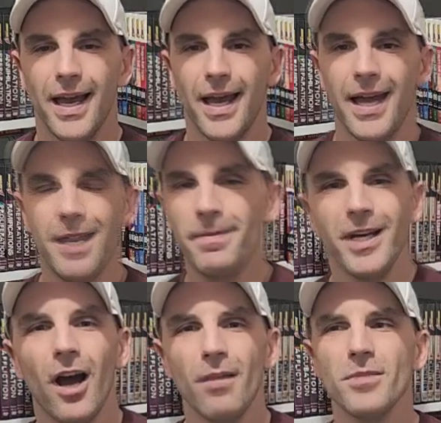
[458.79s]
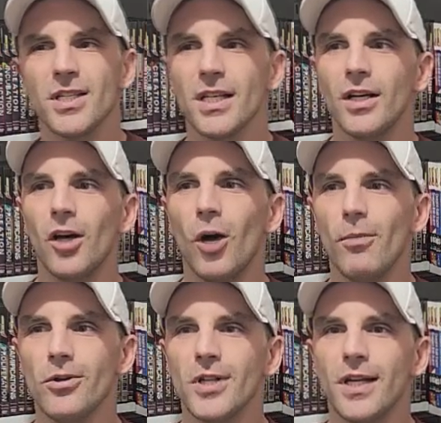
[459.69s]
And it becomes
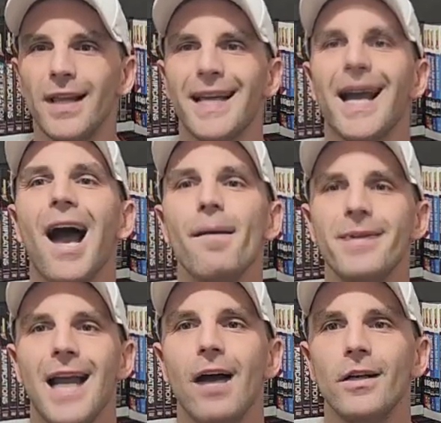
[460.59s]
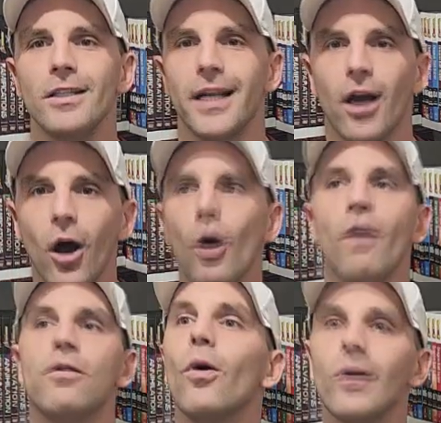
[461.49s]
almost like common knowledge, like, oh,
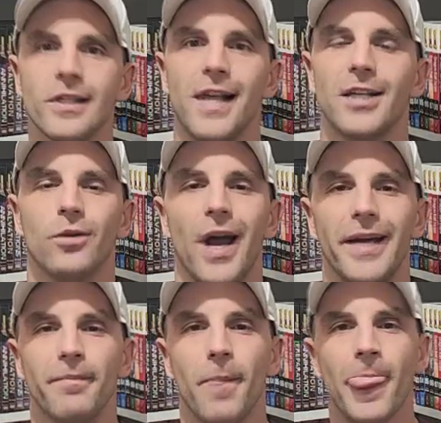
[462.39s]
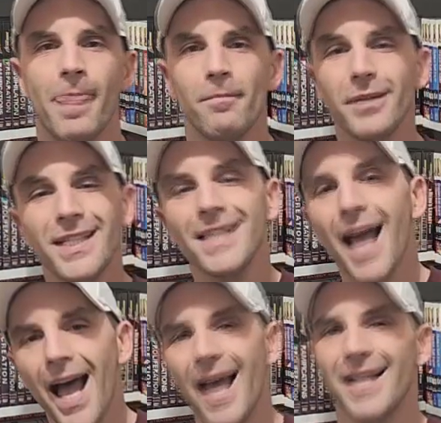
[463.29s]
of course that's right. But it's
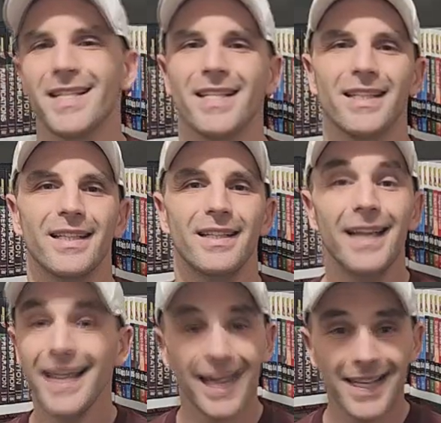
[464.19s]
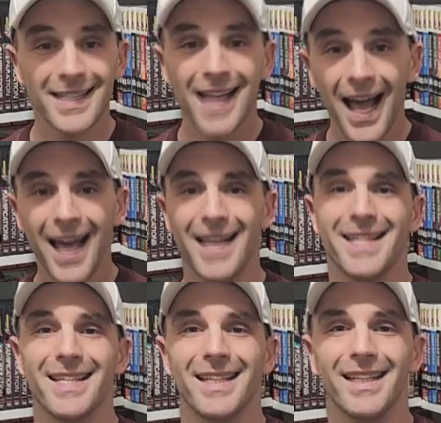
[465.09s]
not. It's
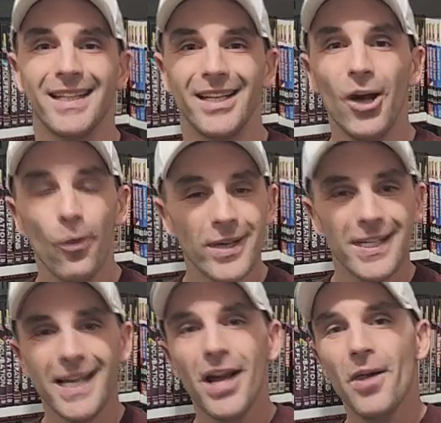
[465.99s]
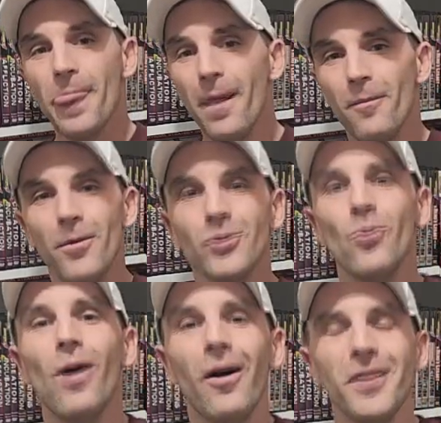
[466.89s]
not. We see the most
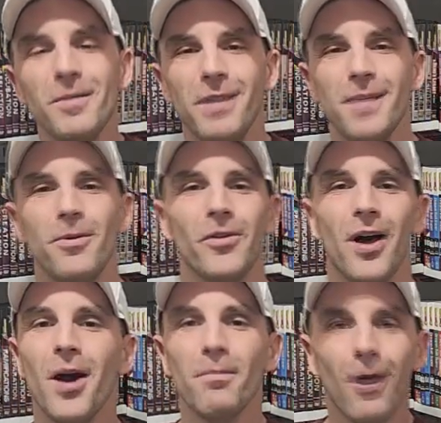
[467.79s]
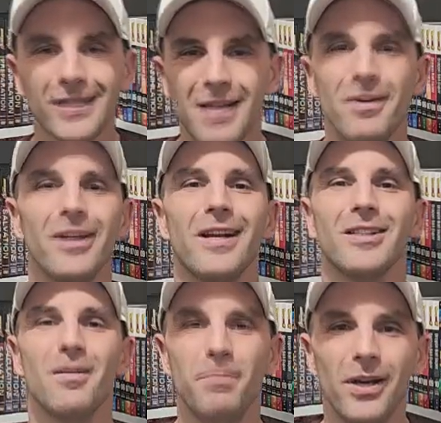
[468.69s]
wealthy people, the multimillionaires,
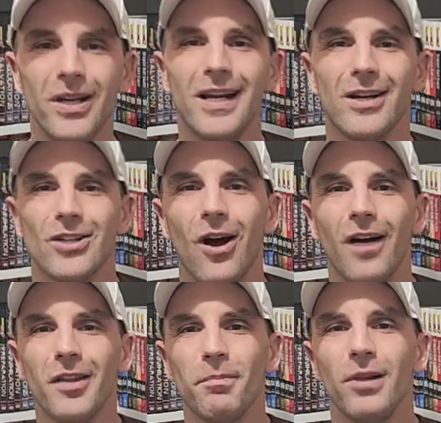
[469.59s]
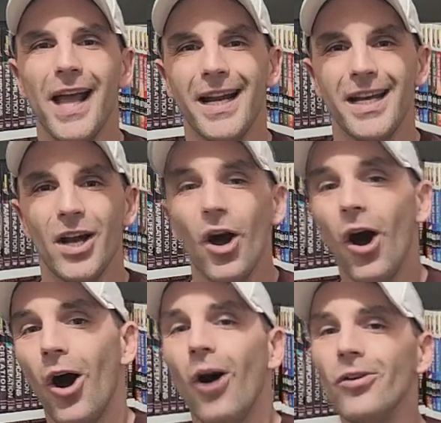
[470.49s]
the billionaires on the planet,
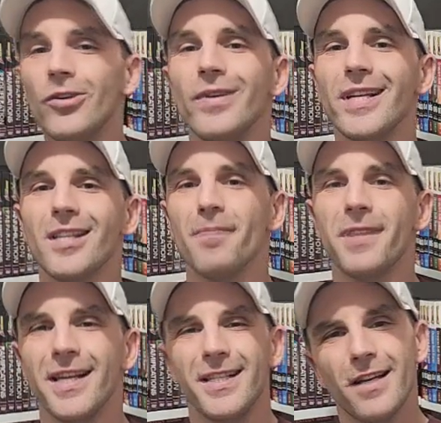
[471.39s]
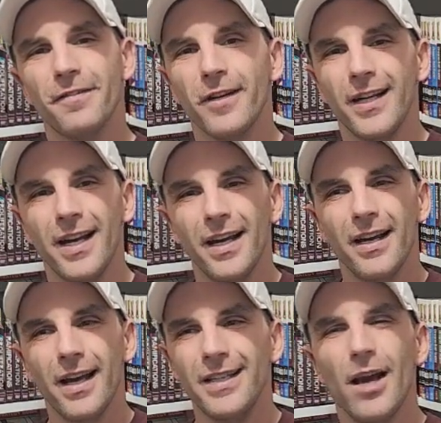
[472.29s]
all doing something different,
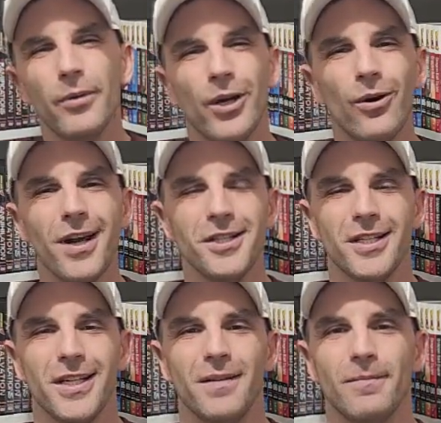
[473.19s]
and yet we question it.